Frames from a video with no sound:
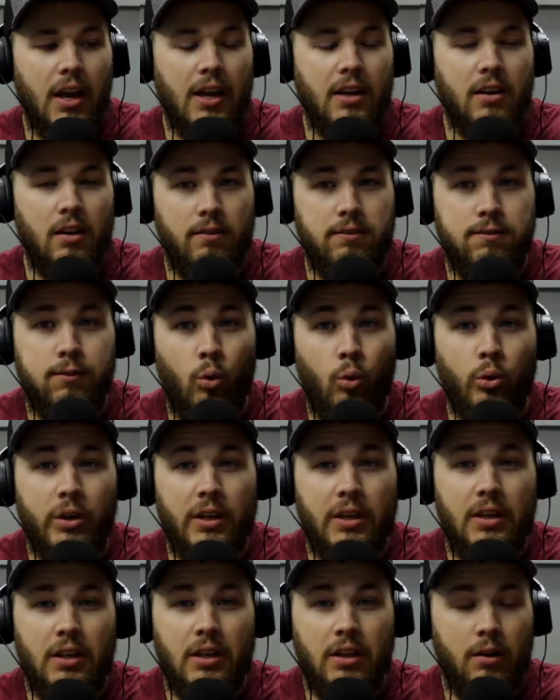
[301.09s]
in a
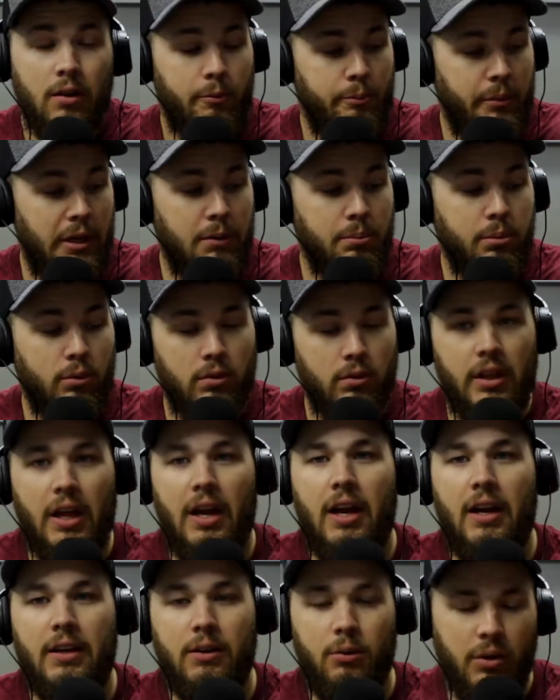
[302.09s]
40 people
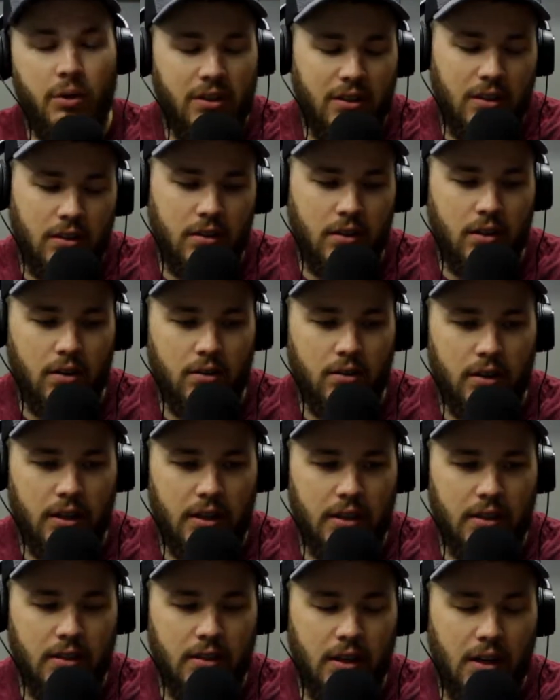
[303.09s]
line. It wasn't a long
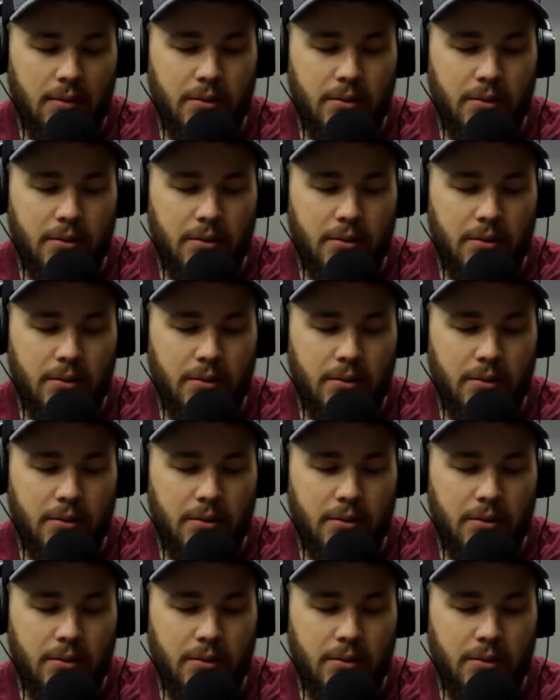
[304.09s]
line.